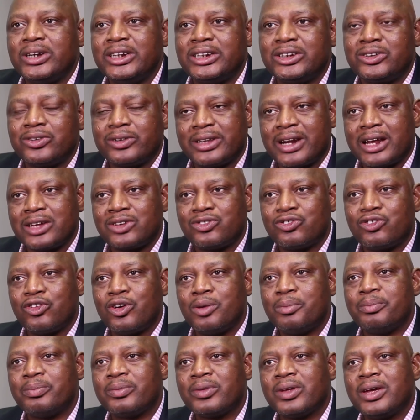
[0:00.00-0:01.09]
needs to
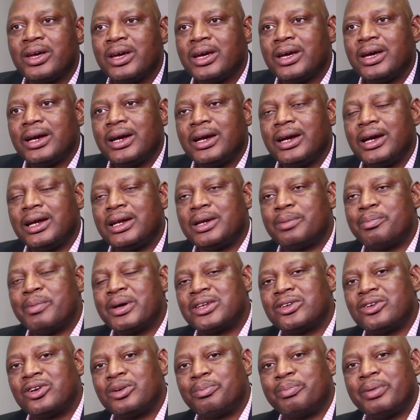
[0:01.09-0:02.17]
transform. It
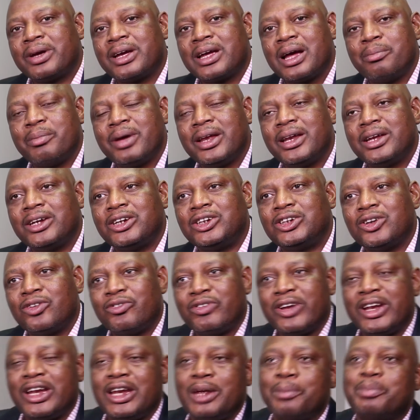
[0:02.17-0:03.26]
must not become an issue
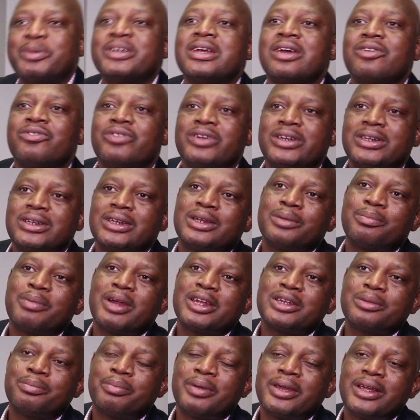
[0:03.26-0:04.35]
of a lip service. It
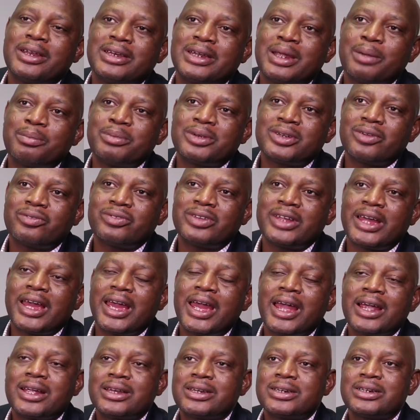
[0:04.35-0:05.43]
must be in terms of
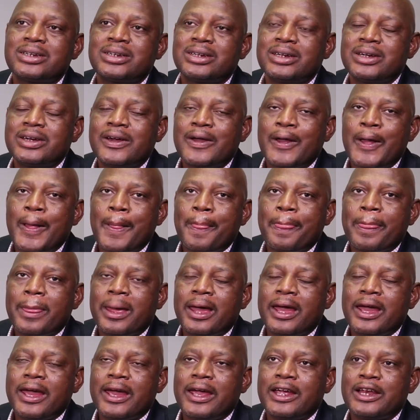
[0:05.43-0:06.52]
the act.
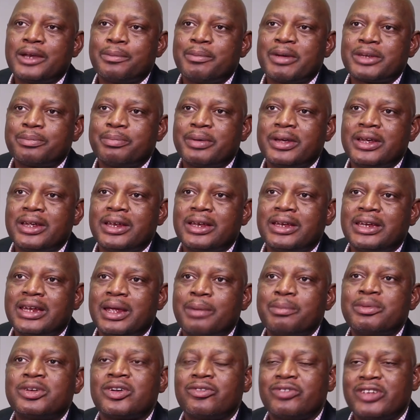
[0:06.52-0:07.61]
It must be in
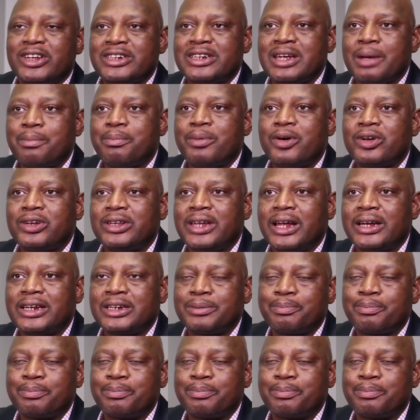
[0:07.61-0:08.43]
terms of the support that is